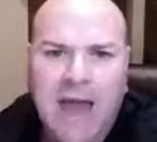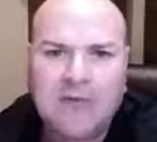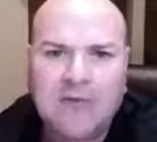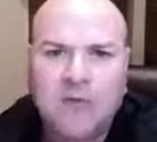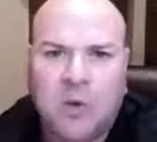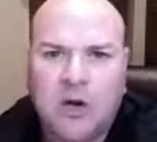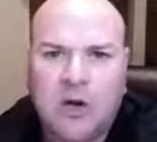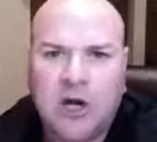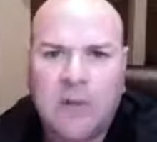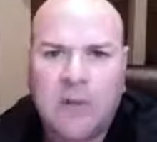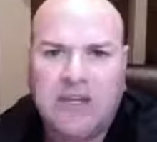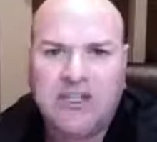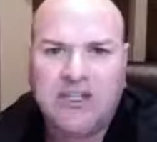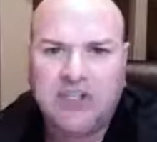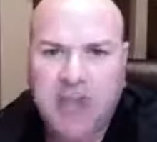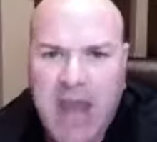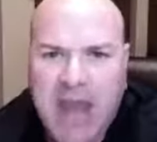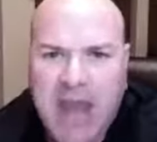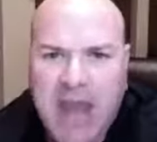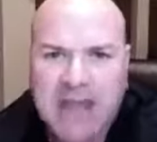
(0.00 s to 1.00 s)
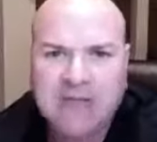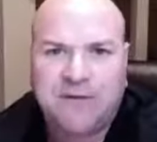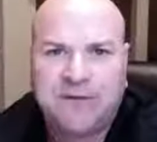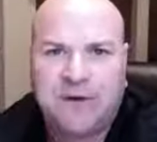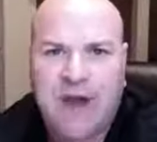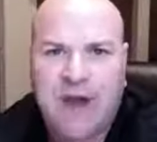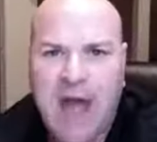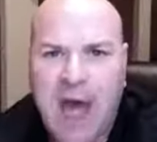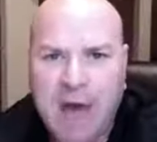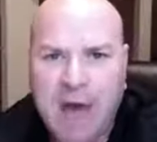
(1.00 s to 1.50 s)
were going to be changed
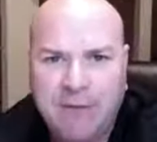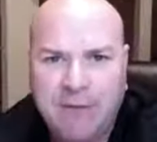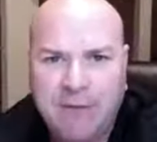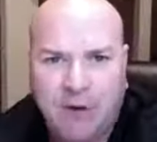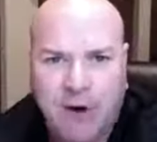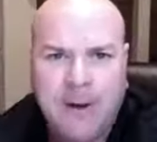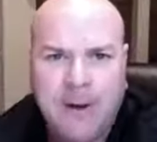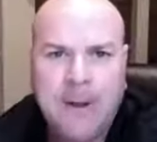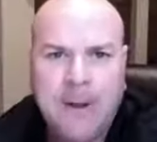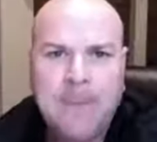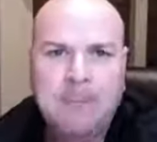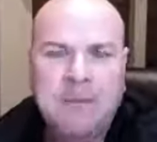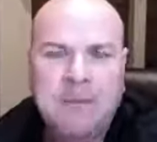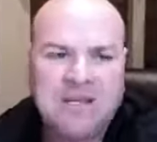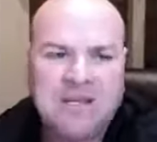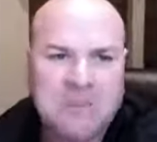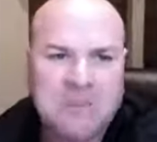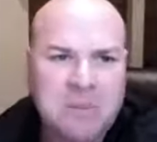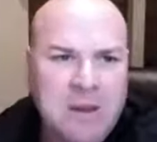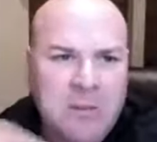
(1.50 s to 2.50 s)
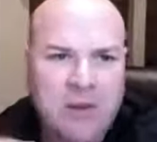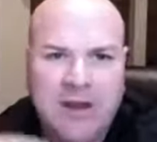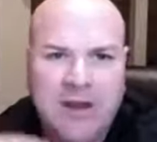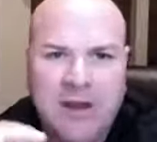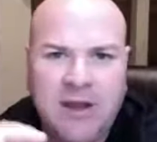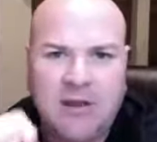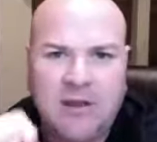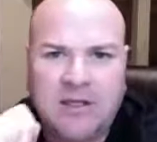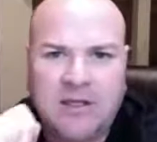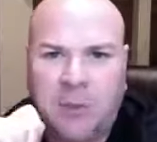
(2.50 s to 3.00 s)
forever because of people
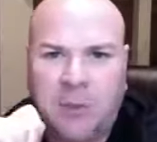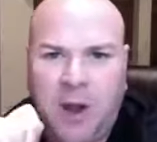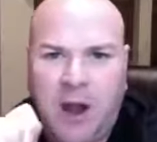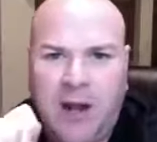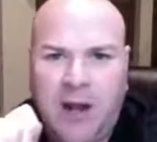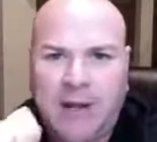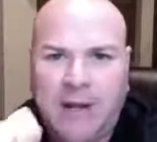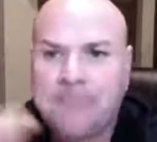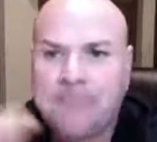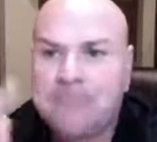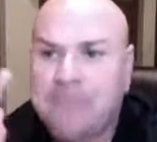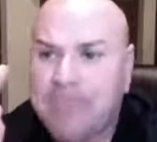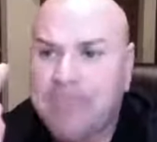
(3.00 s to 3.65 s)
getting on this product.